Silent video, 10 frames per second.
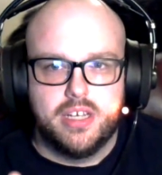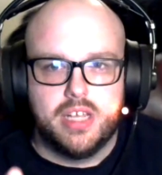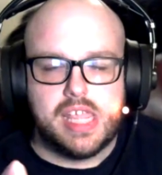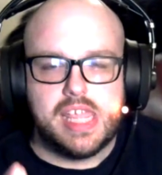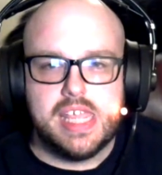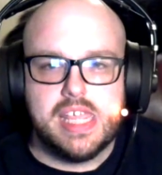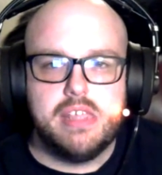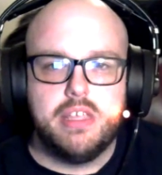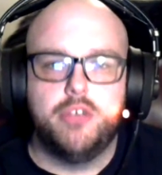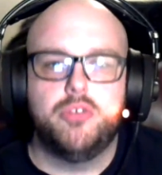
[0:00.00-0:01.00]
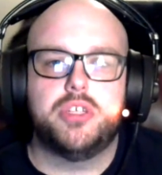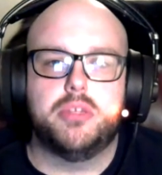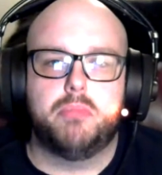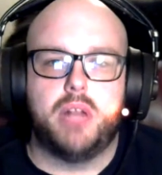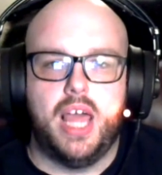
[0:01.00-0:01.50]
he used to
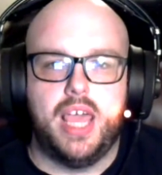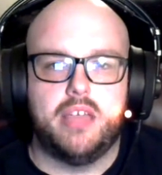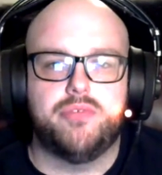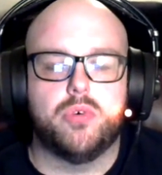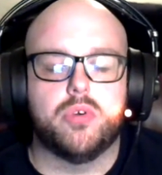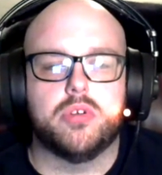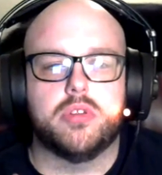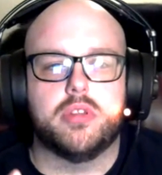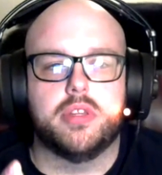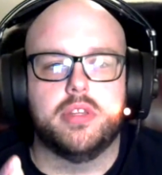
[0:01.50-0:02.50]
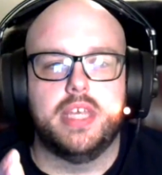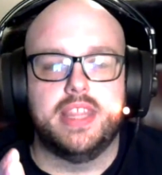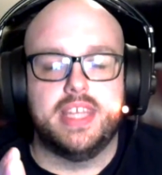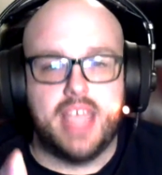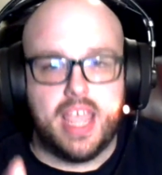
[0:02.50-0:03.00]
play in
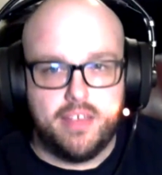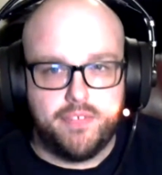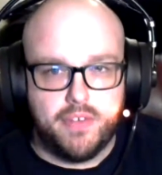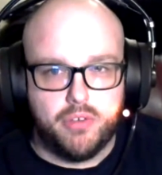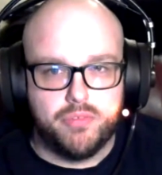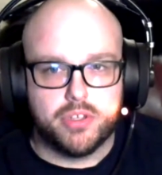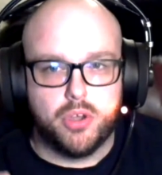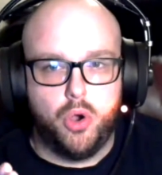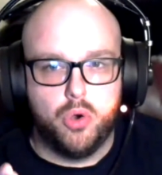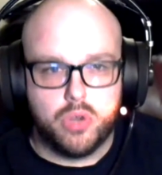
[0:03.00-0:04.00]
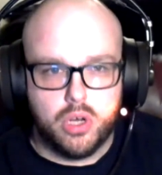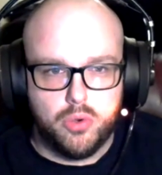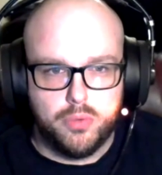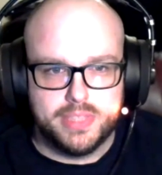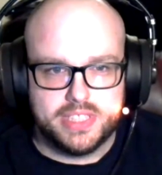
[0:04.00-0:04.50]
the AFL for the
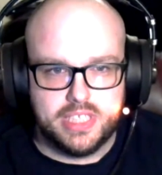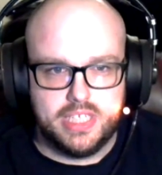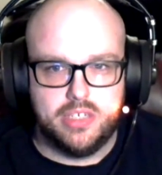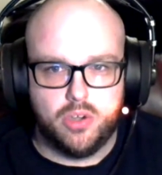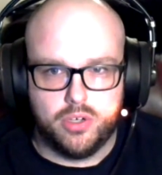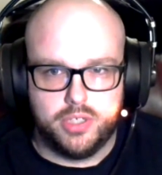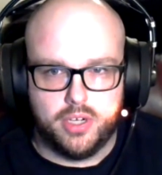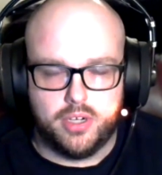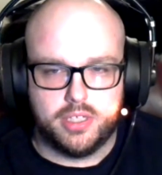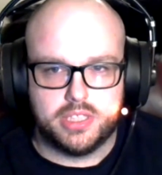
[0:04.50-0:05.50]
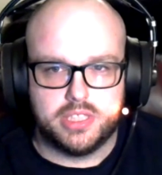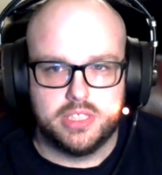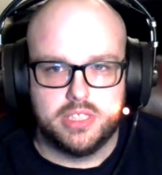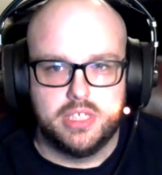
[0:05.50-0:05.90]
Oklahoma City Yard Dogs,